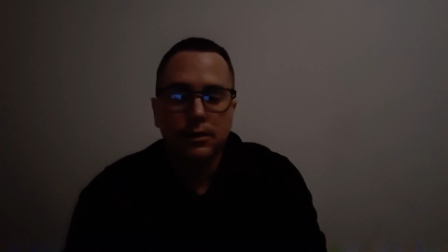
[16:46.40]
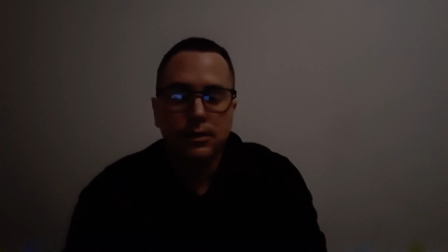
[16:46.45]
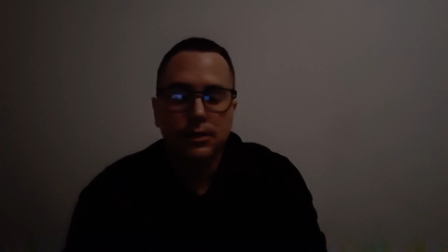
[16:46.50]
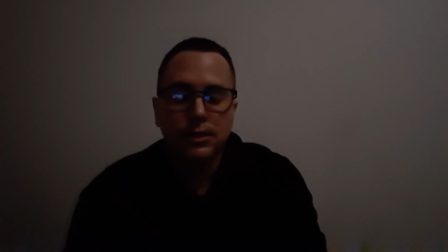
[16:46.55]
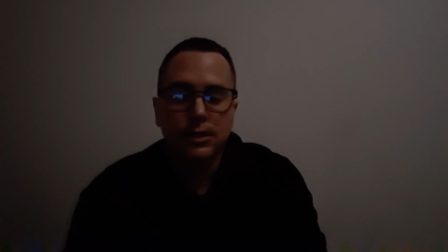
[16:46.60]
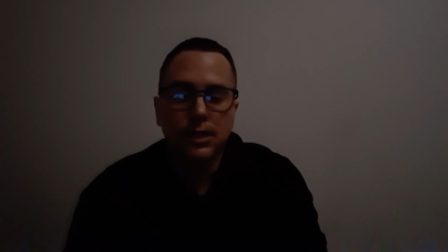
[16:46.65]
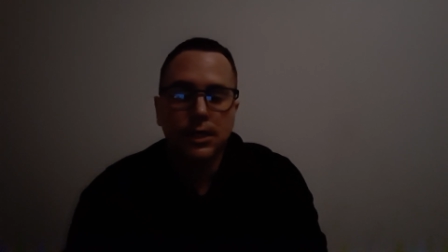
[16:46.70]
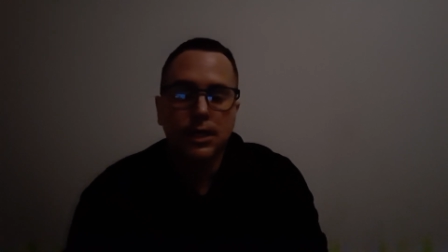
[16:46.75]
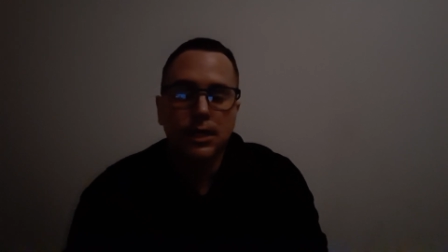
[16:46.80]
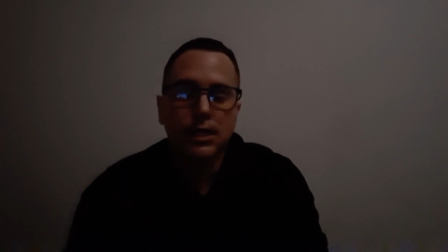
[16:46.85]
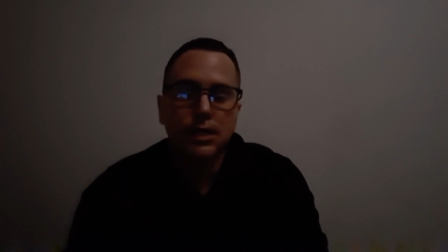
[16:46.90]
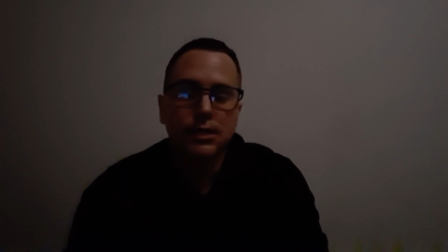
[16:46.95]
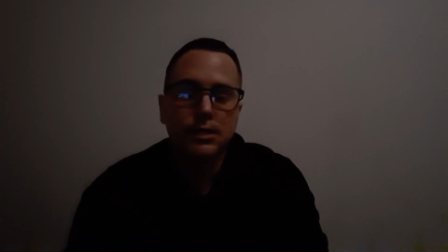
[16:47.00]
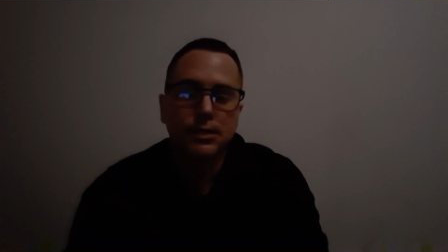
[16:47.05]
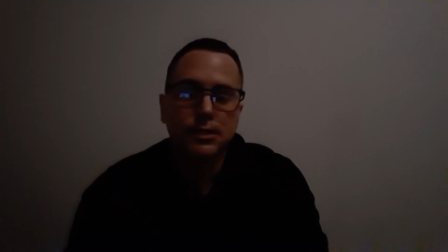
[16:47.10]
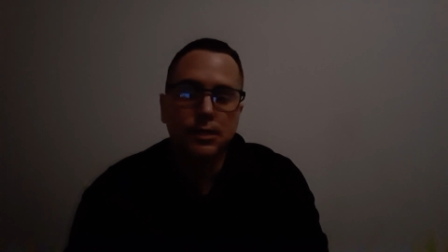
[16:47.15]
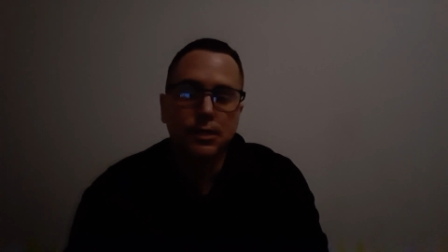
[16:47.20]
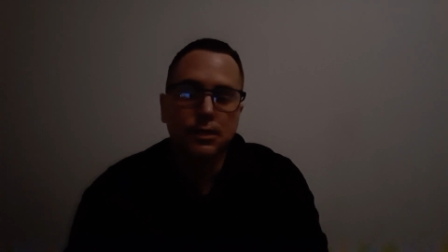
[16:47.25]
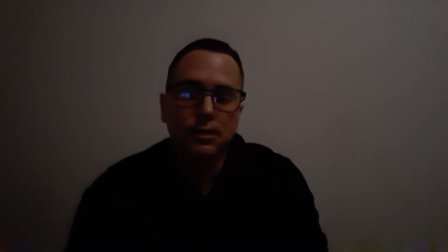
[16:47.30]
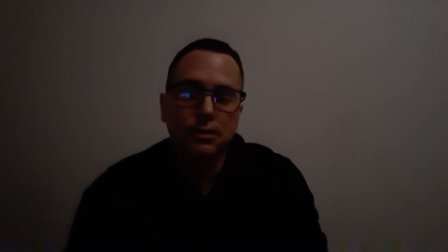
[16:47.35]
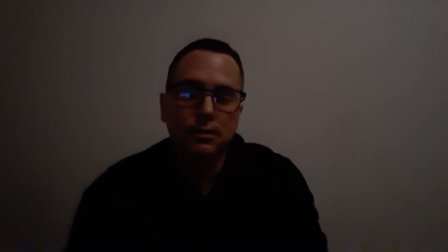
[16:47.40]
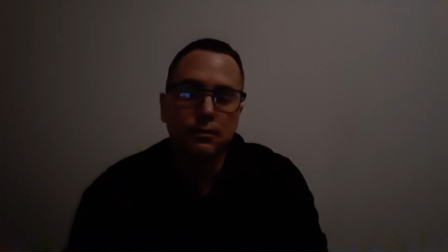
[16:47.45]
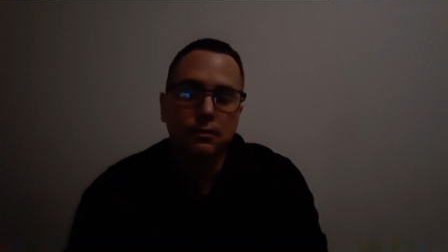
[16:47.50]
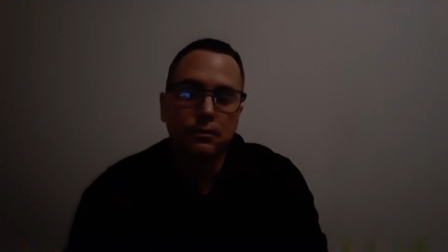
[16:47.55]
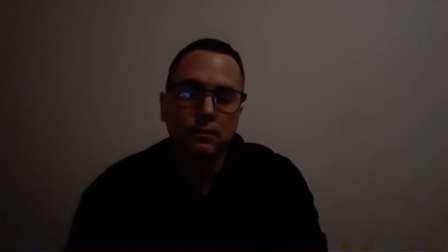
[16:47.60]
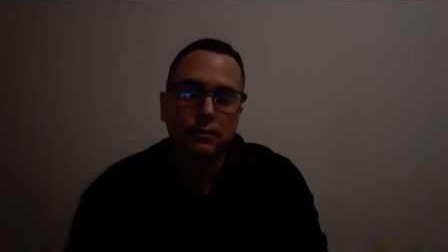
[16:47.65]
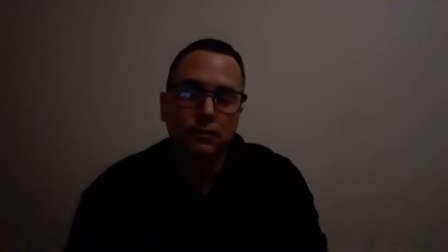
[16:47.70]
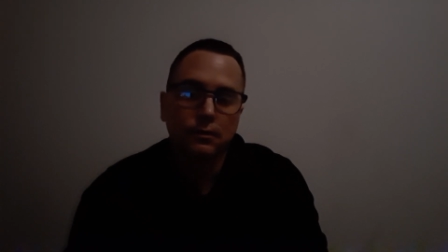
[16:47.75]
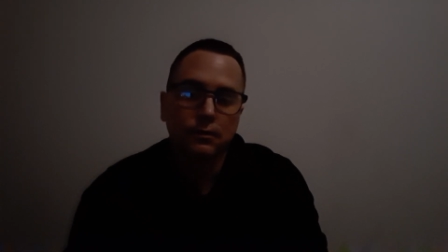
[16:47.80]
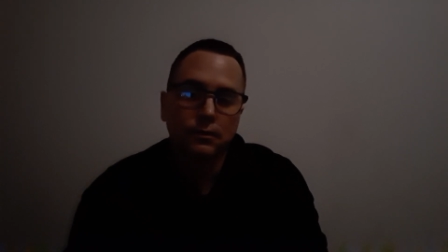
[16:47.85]
Today is a
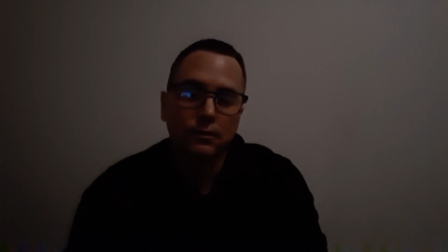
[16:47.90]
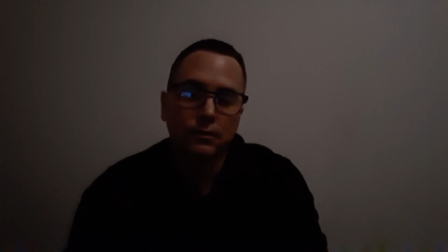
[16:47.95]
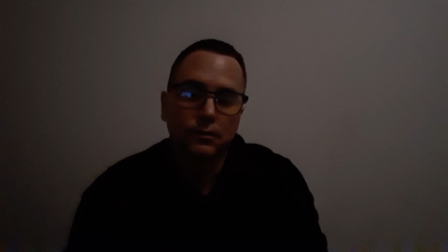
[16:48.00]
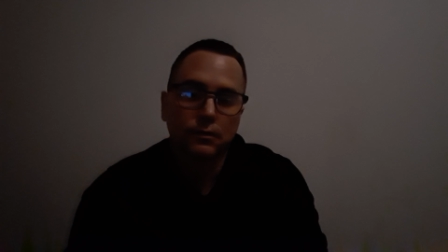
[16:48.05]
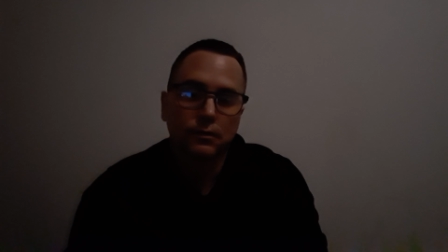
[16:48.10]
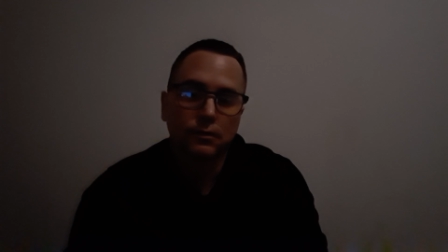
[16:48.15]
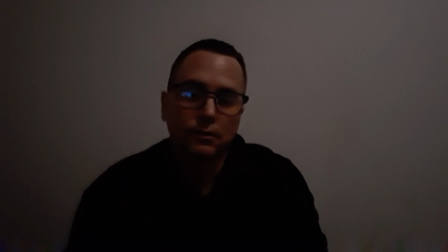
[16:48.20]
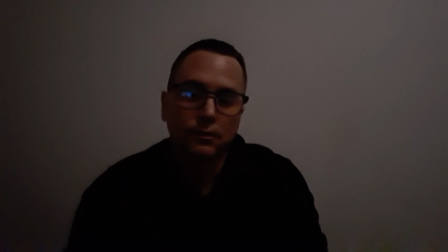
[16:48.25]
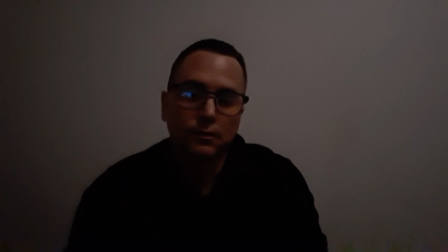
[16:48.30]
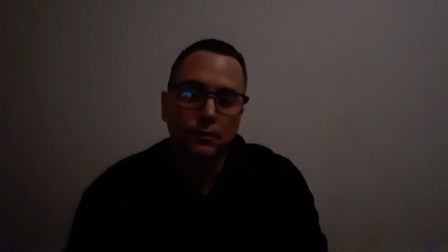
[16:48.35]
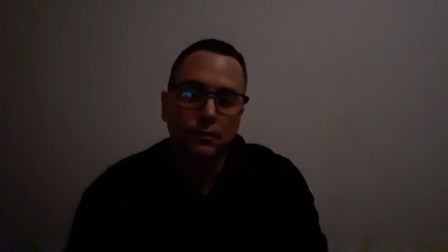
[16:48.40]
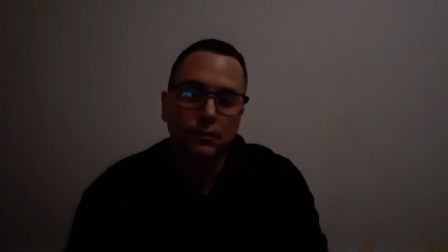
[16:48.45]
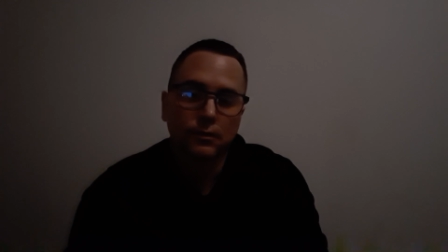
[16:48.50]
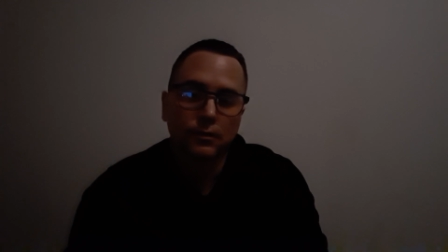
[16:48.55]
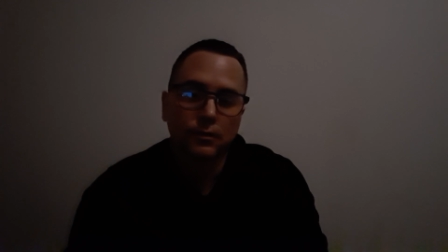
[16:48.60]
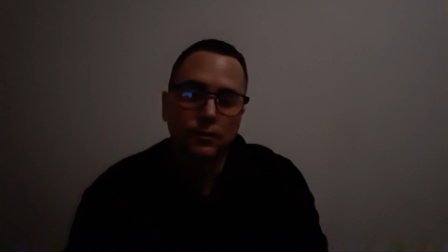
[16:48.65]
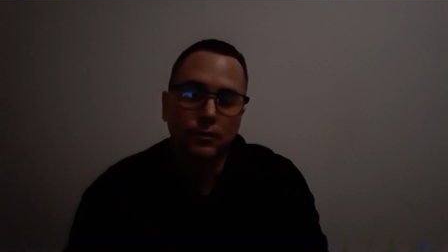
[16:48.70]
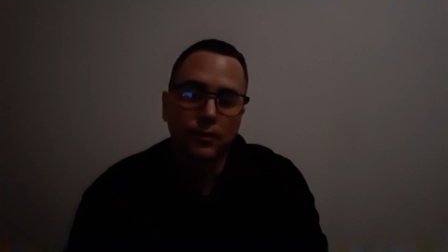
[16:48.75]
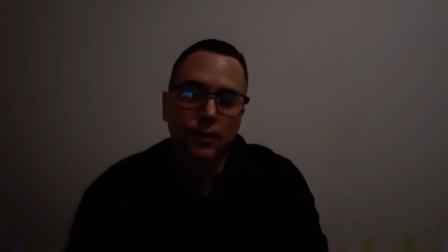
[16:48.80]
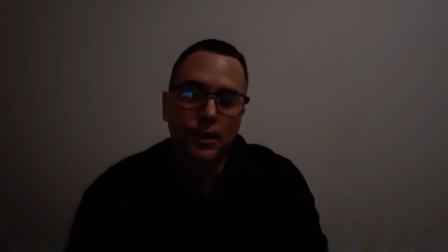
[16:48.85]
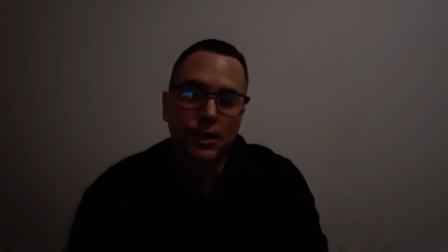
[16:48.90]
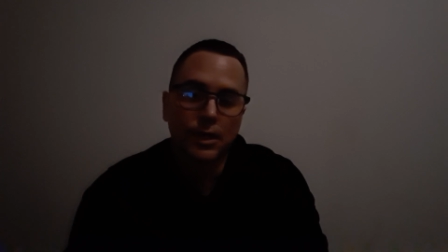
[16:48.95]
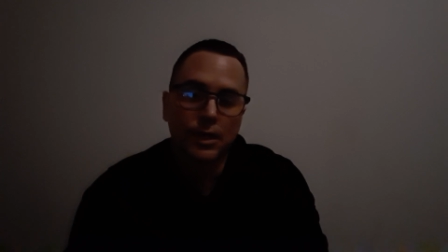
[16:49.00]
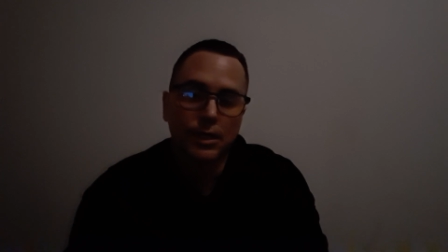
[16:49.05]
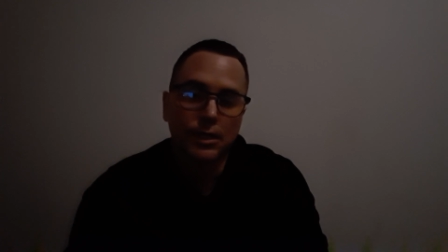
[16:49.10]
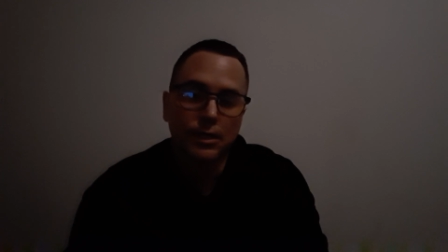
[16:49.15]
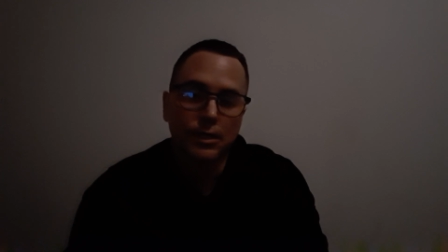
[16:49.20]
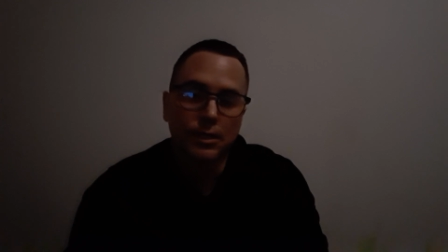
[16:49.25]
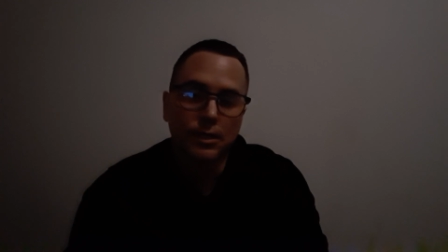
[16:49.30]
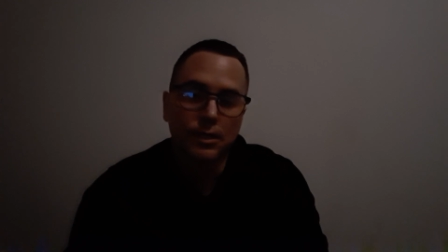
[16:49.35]
grind.